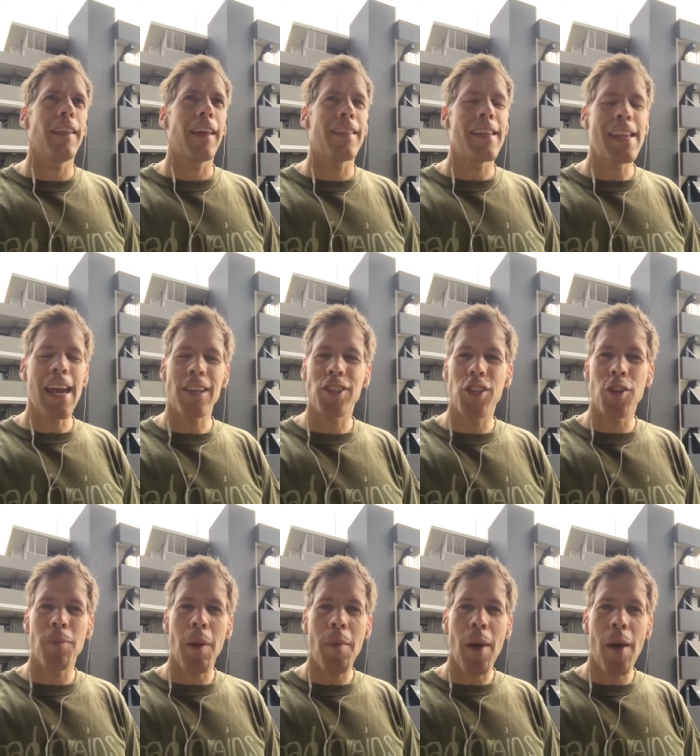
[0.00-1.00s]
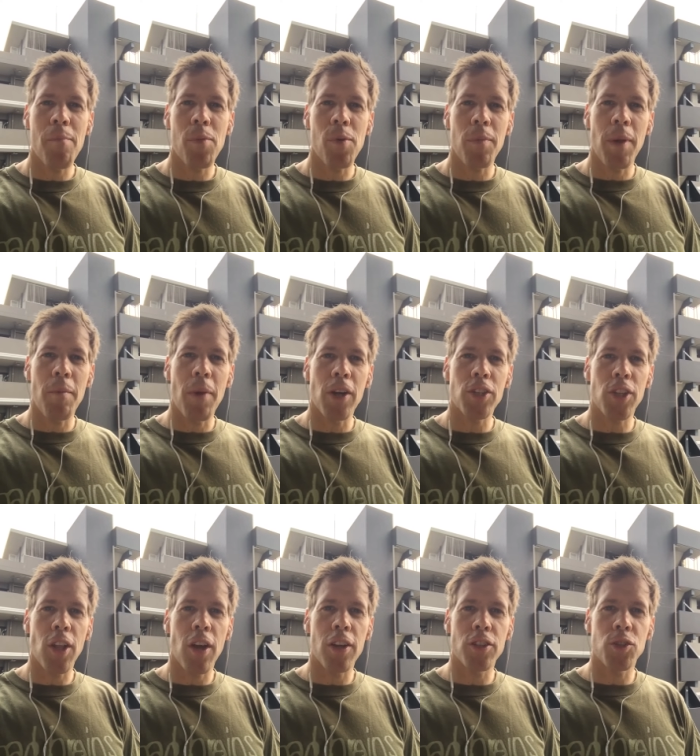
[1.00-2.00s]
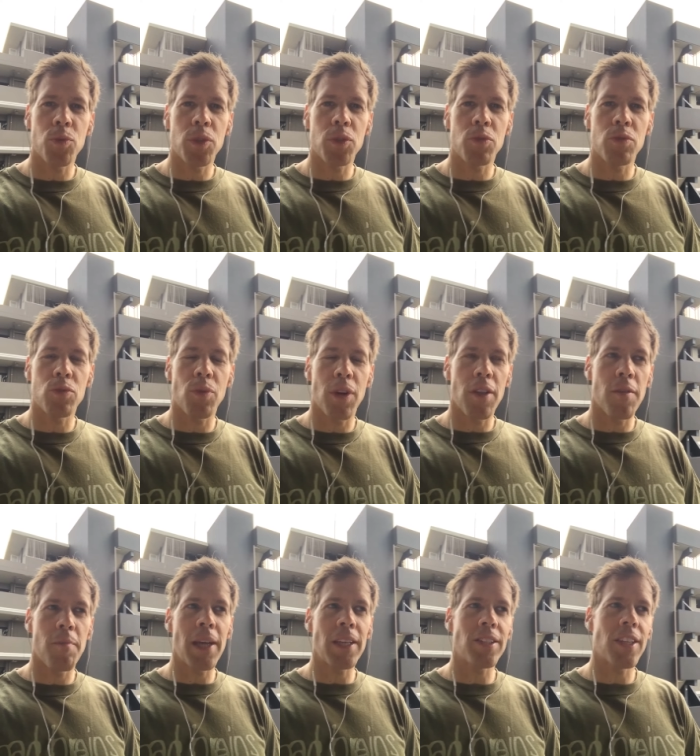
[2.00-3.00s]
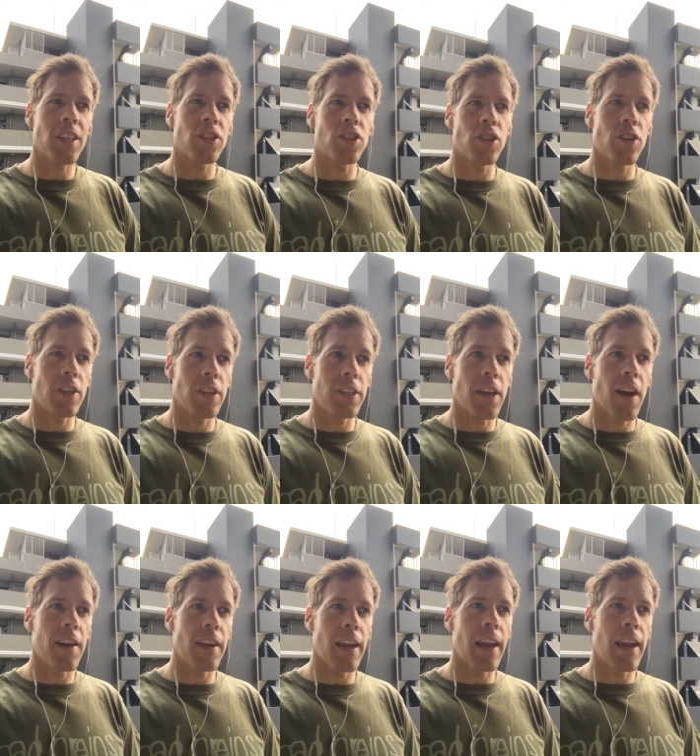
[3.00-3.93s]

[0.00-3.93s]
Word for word: like the next year, my mom put me in martial arts, which was one of the best things she could have done.